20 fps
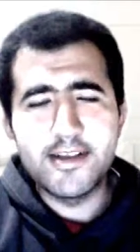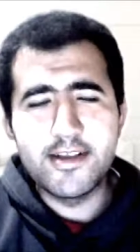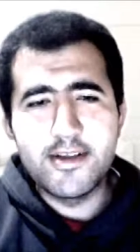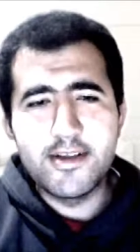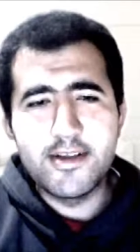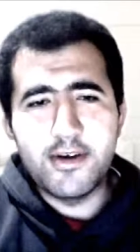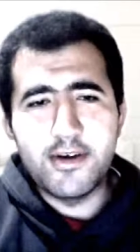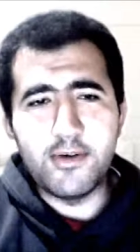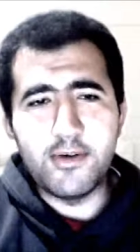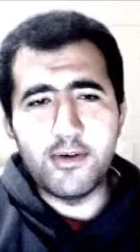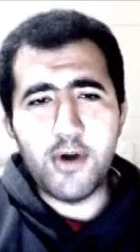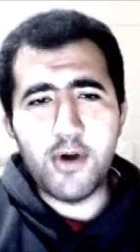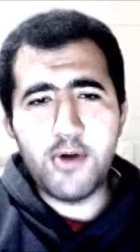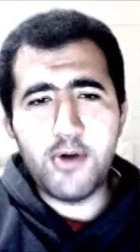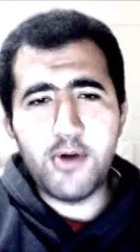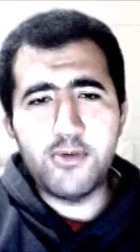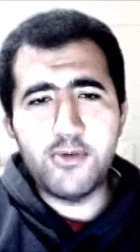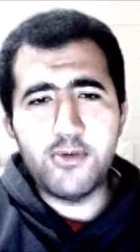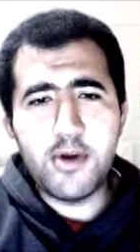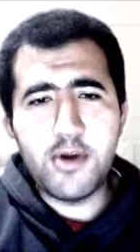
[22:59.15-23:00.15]
Oh
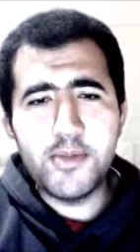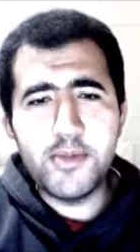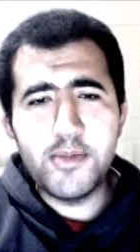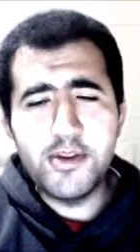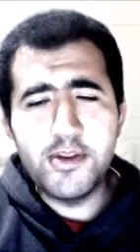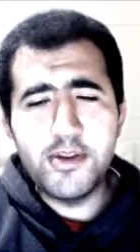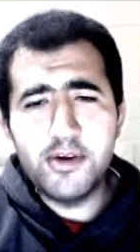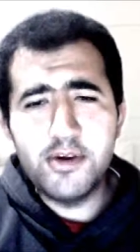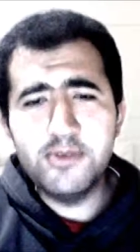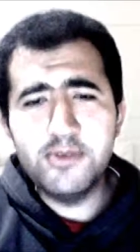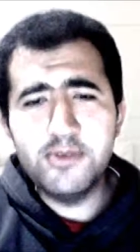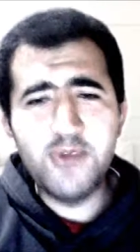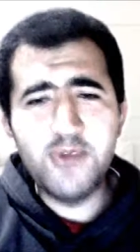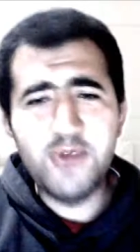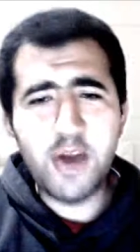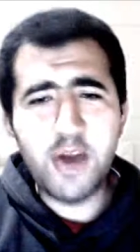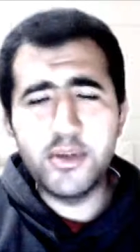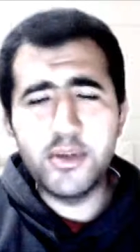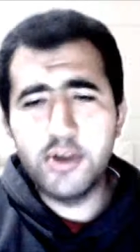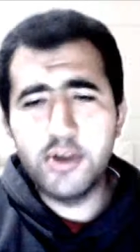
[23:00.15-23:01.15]
woman, oh
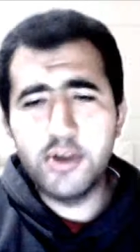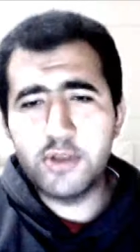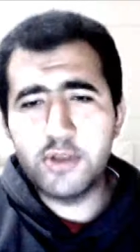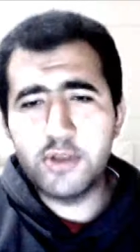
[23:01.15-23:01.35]
woman, don't me